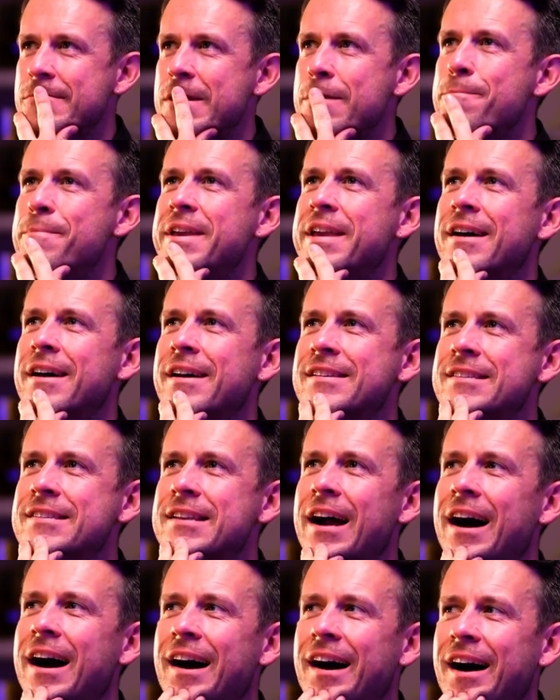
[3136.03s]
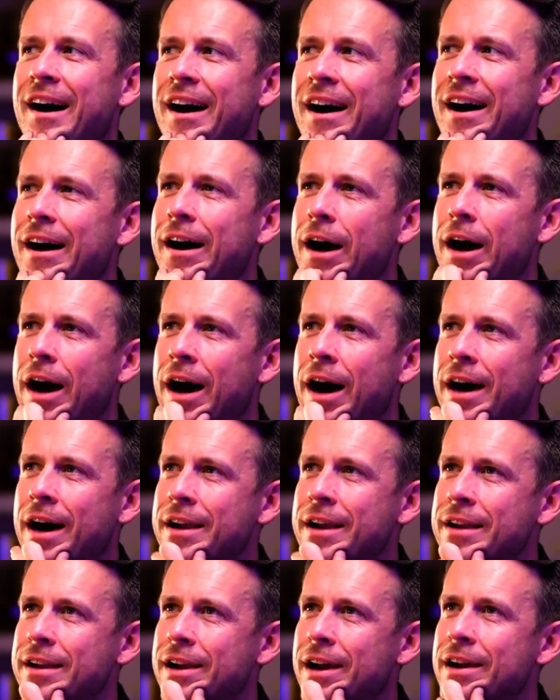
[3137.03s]
because
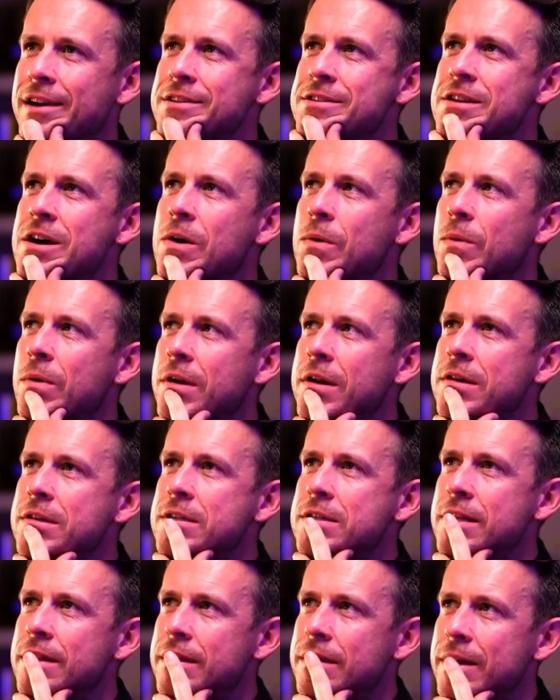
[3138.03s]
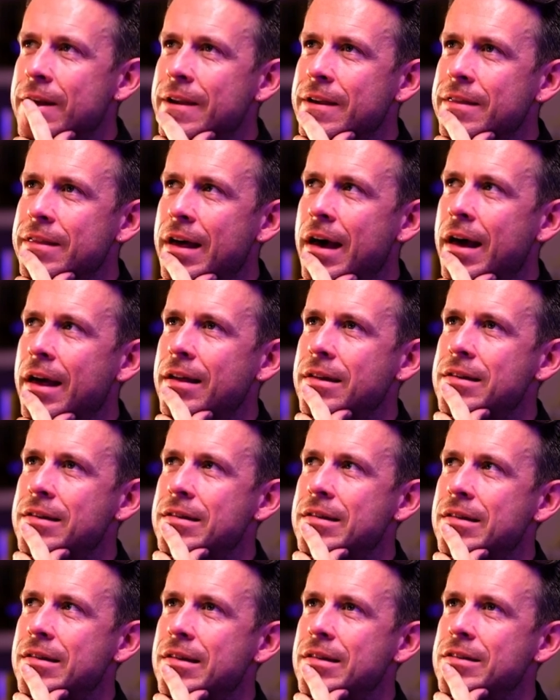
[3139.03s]
I don't want us to think
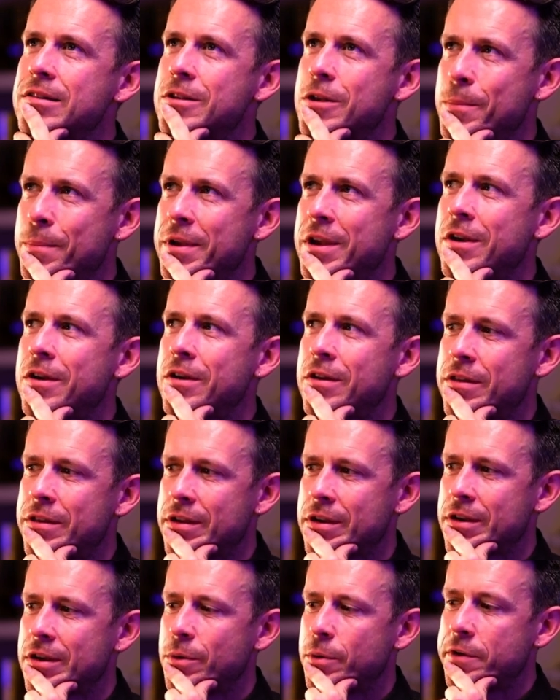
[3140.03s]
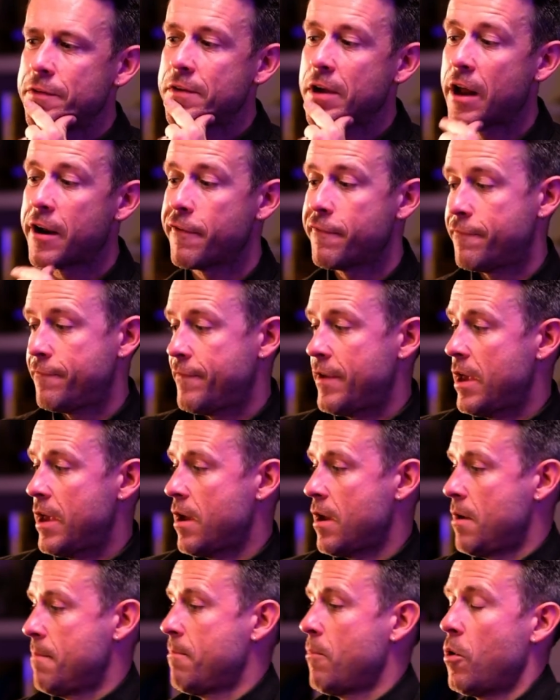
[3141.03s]
that to be a good thinker, we've got to
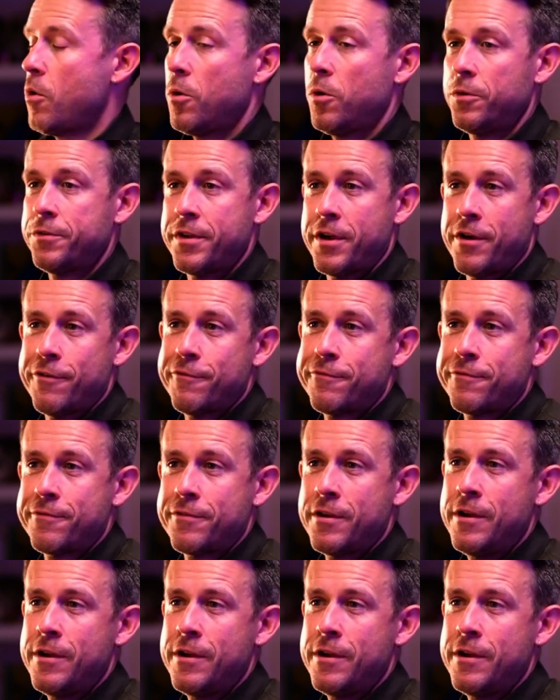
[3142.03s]
fit a mold of,